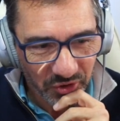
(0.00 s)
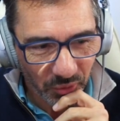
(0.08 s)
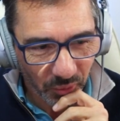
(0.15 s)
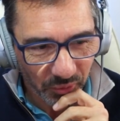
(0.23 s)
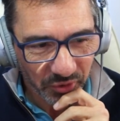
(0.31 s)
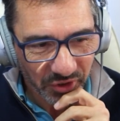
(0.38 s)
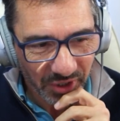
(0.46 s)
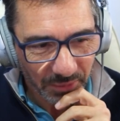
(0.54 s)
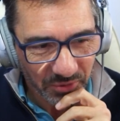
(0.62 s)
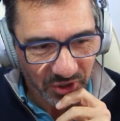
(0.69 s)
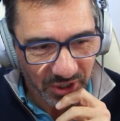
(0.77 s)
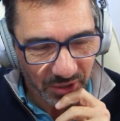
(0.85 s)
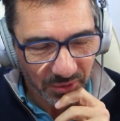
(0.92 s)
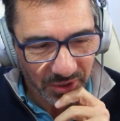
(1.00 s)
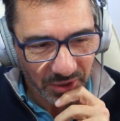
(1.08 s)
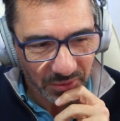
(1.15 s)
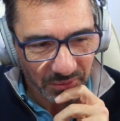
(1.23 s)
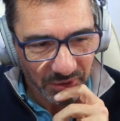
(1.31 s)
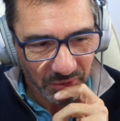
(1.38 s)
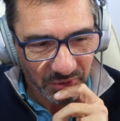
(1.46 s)
Do authors come to you and
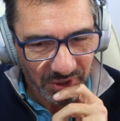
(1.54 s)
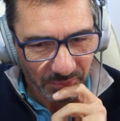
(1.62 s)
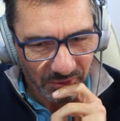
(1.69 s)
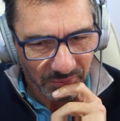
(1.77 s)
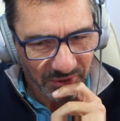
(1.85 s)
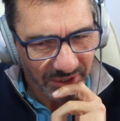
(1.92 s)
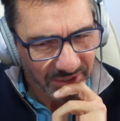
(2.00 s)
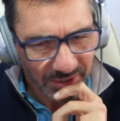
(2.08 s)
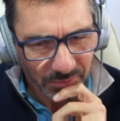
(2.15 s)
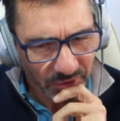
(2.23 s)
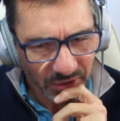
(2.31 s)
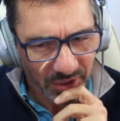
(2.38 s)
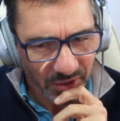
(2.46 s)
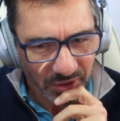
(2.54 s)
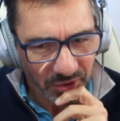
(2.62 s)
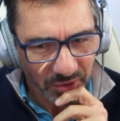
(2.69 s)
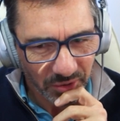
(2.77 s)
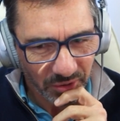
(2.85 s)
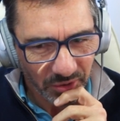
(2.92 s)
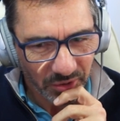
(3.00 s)
you, you sometimes say to them, you know,
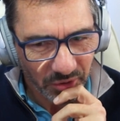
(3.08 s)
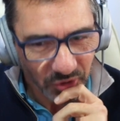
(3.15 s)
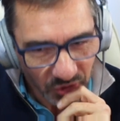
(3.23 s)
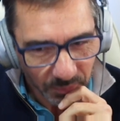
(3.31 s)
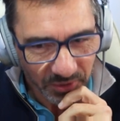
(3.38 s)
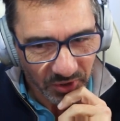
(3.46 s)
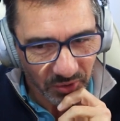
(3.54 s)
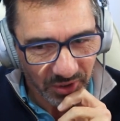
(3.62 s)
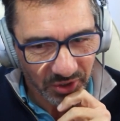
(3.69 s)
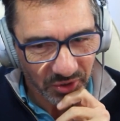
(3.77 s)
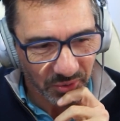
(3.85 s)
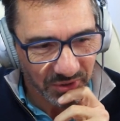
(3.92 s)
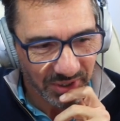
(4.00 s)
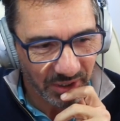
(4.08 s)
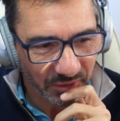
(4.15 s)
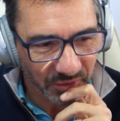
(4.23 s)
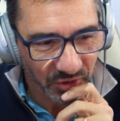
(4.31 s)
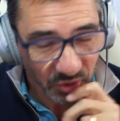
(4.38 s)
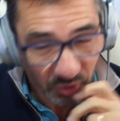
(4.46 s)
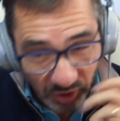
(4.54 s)
you, you should be doing this yourself
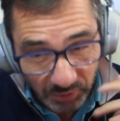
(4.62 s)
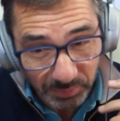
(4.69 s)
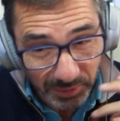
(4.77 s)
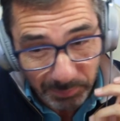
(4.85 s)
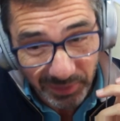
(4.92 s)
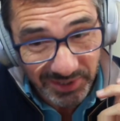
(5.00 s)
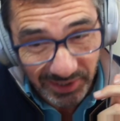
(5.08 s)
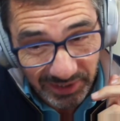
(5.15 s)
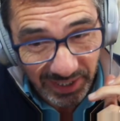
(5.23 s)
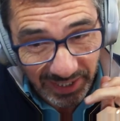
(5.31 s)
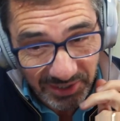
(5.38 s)
because you're going to be basically mm.